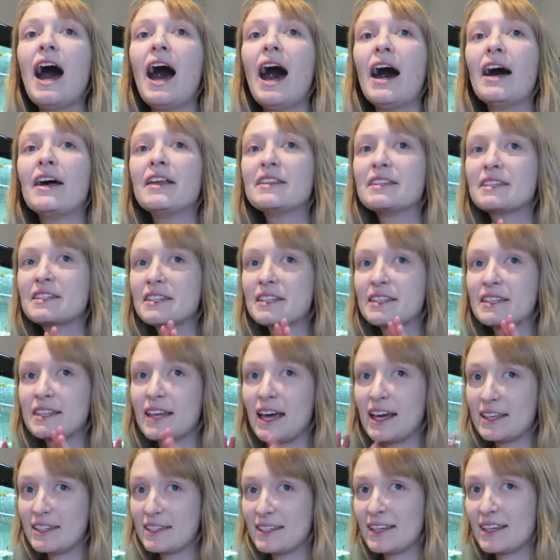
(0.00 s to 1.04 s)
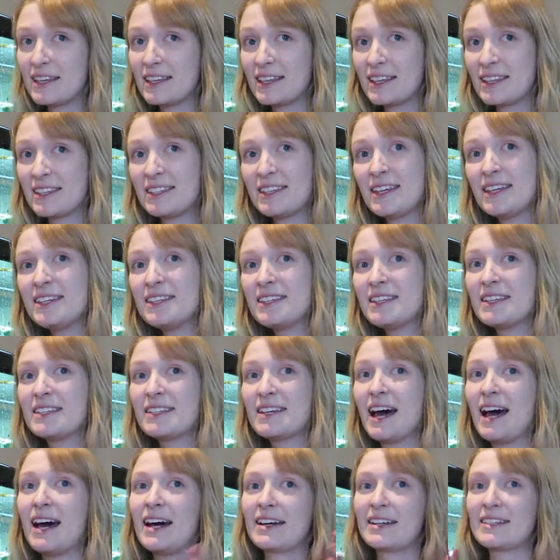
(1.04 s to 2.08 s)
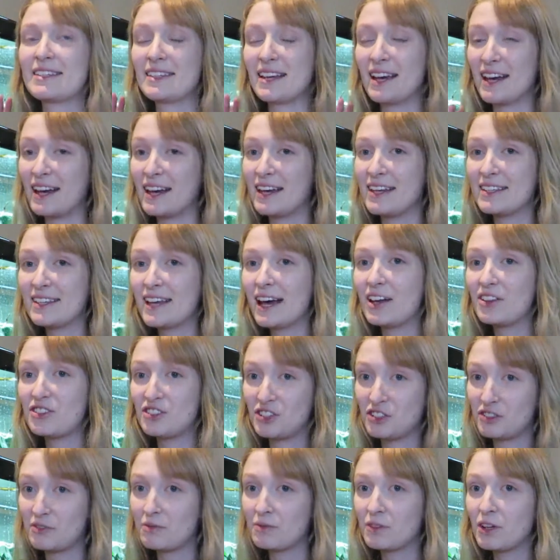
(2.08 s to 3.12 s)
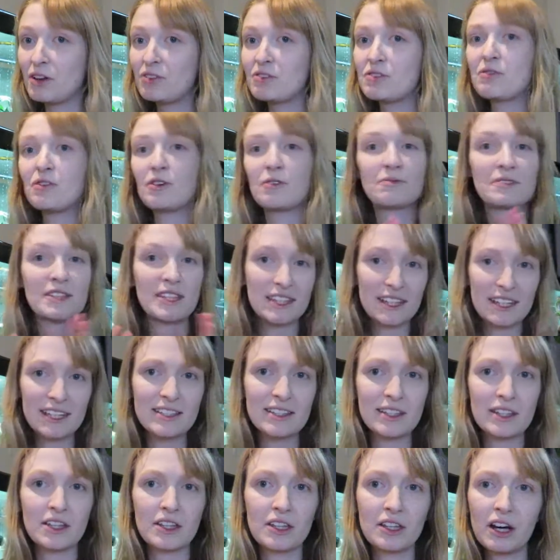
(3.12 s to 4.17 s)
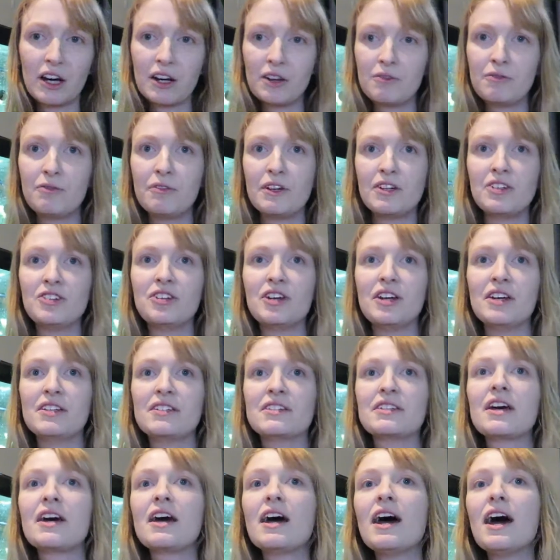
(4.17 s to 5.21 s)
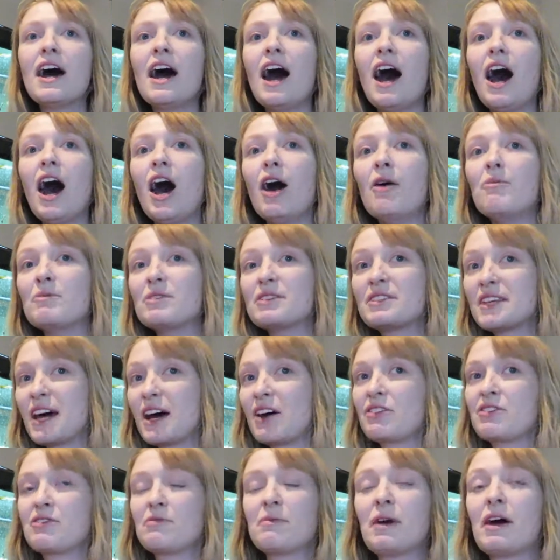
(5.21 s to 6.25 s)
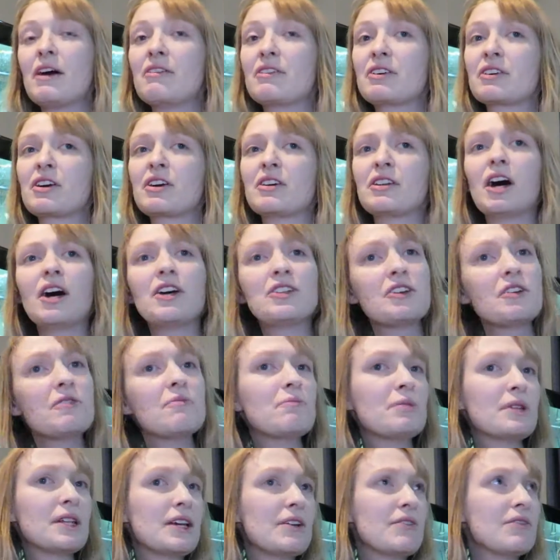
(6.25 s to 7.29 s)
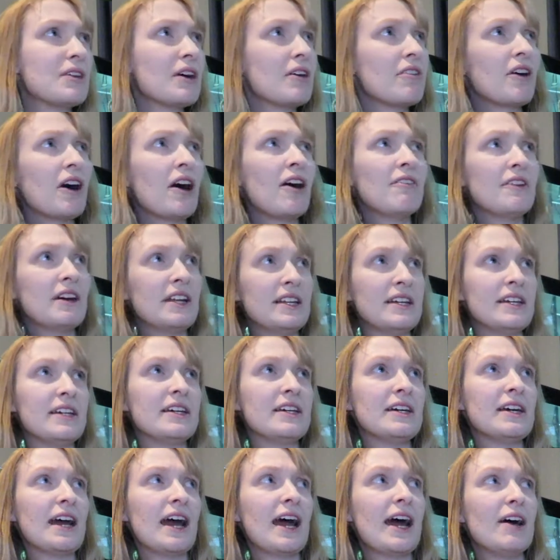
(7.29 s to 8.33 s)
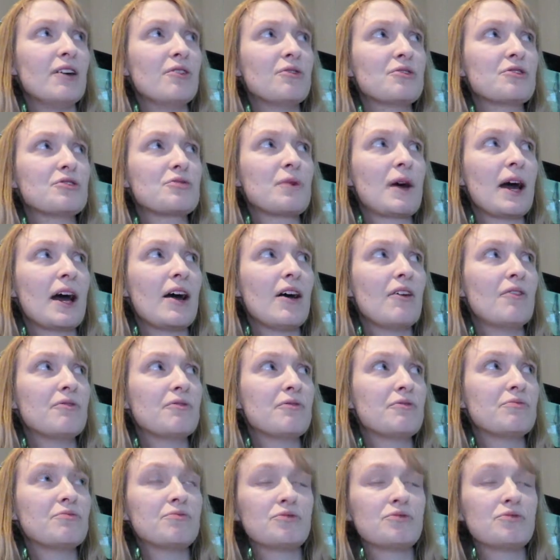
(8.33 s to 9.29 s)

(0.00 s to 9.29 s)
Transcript: And their sister taxa is actually gymnotiforms, and these are the knife fishes, the South American. I don't believe there are any elsewhere